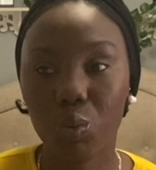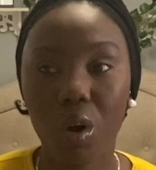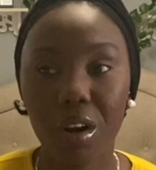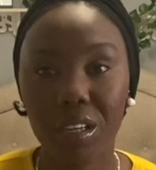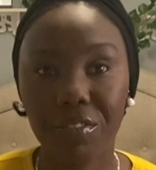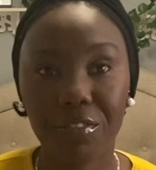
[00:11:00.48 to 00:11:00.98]

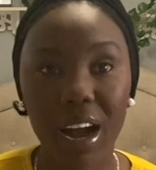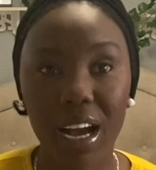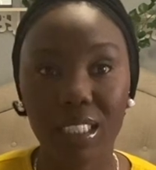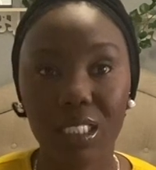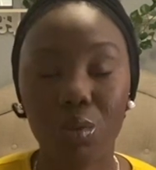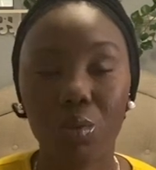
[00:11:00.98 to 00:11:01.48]
water
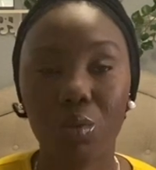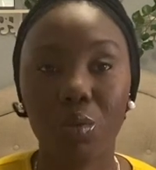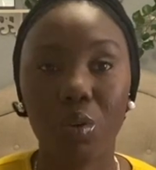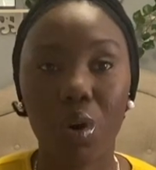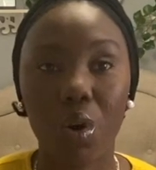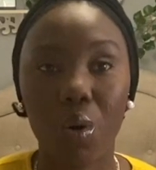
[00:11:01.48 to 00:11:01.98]
fast
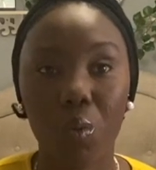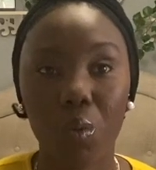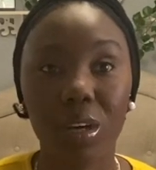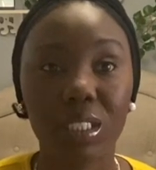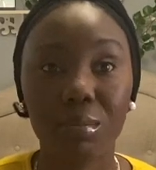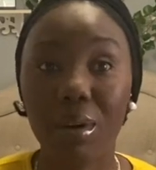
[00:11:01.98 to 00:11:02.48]

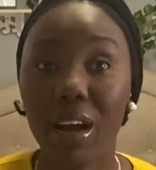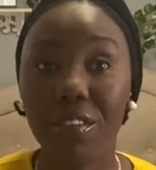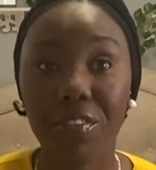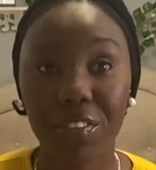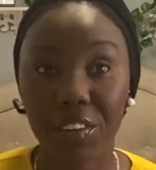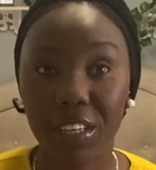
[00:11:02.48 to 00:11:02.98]
was my
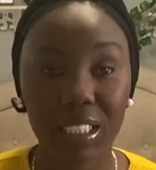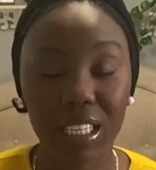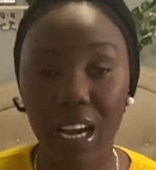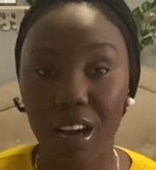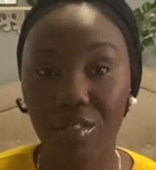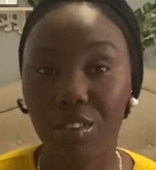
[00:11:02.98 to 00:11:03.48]
first
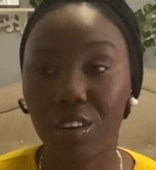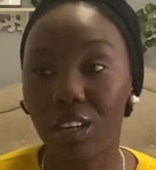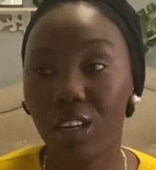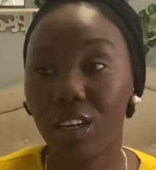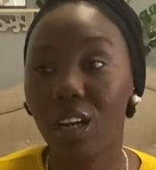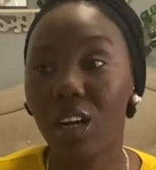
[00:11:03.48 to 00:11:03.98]

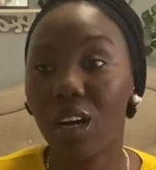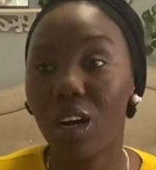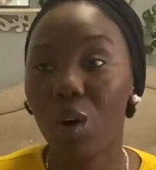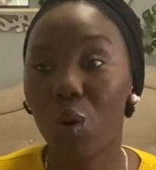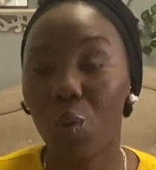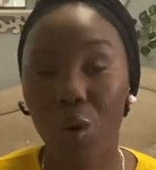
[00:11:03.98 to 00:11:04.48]
ever
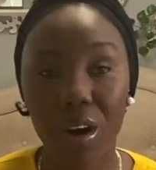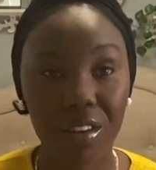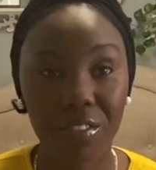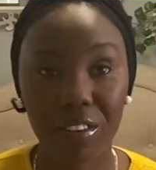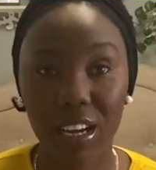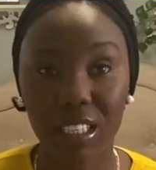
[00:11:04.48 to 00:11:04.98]
water
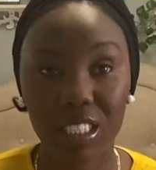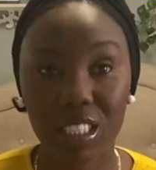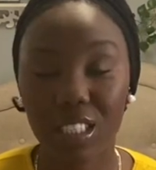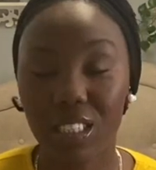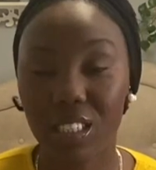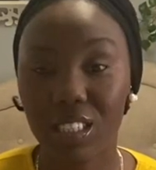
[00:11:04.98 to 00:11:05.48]
fast
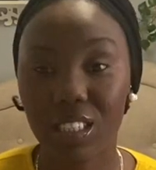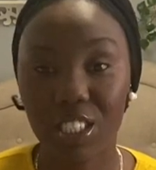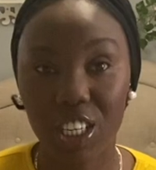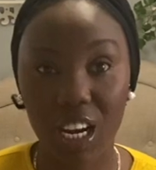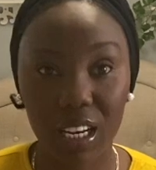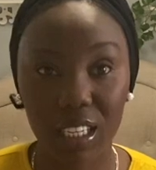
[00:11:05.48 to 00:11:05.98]

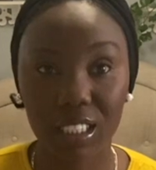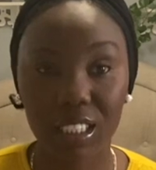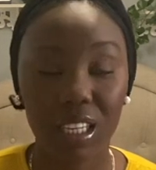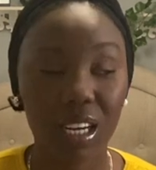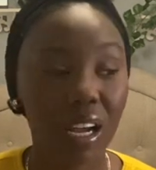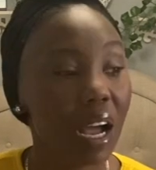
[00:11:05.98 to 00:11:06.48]
challenge
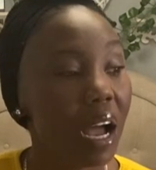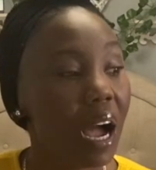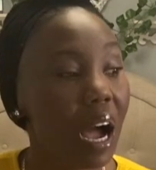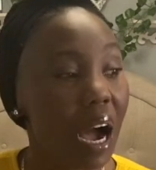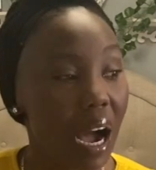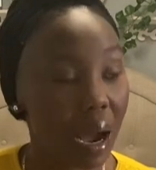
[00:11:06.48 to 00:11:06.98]

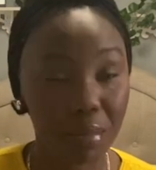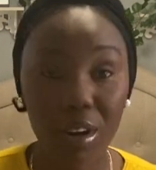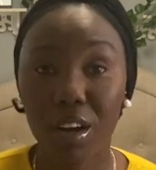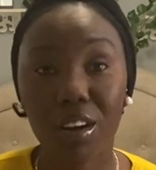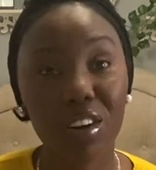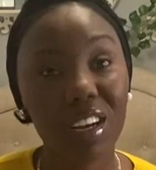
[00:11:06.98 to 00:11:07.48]
I'm
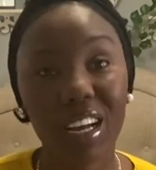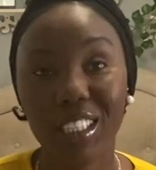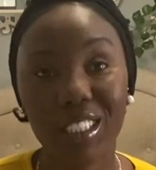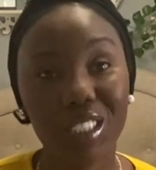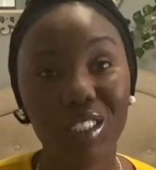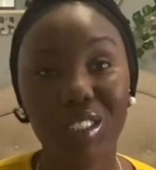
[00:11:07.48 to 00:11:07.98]
not gonna lie
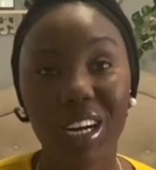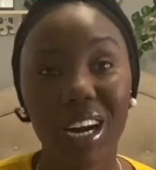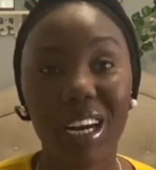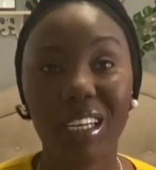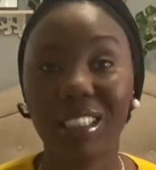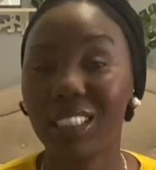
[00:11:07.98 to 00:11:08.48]
to you
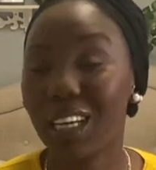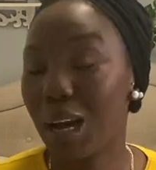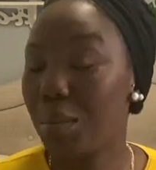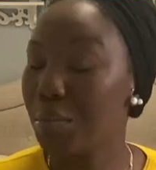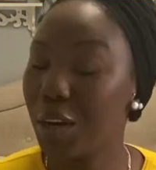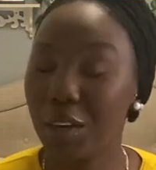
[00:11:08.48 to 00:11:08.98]
guys.
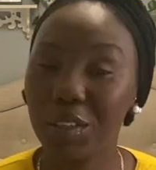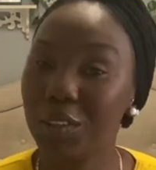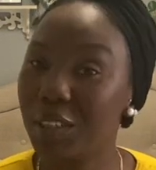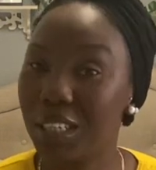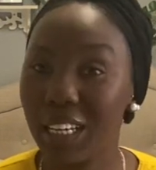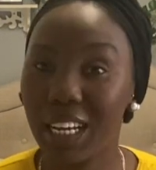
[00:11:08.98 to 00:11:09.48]
I'm not gonna
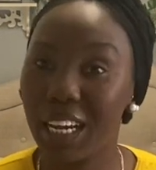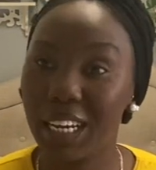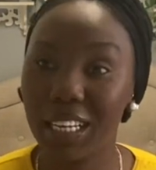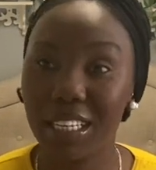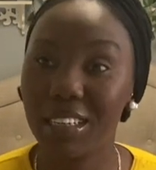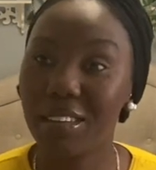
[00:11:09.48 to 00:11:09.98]
do it
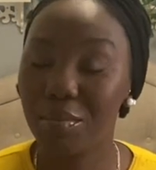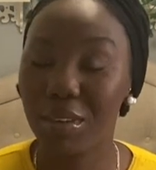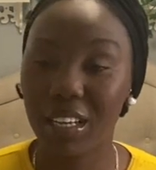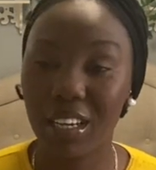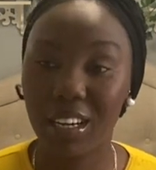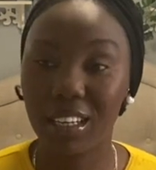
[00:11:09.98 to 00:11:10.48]
again
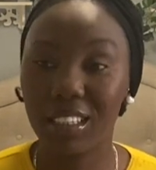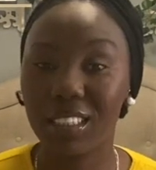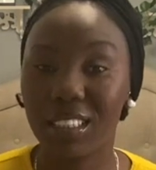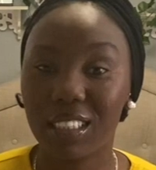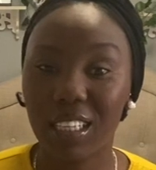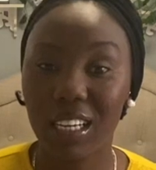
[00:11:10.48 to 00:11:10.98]

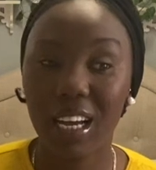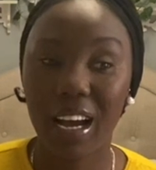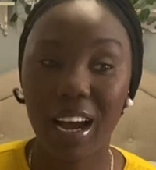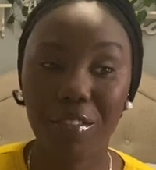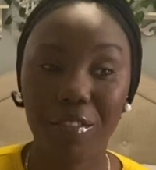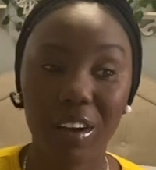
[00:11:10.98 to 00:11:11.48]
because
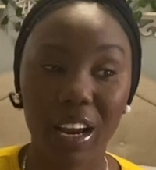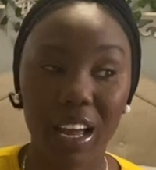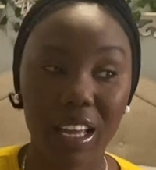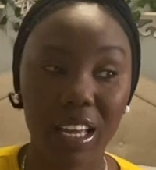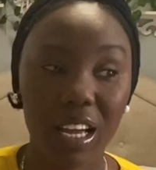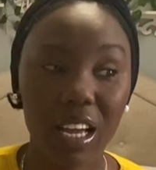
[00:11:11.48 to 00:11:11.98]
I feel
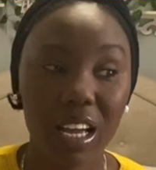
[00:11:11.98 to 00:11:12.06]
like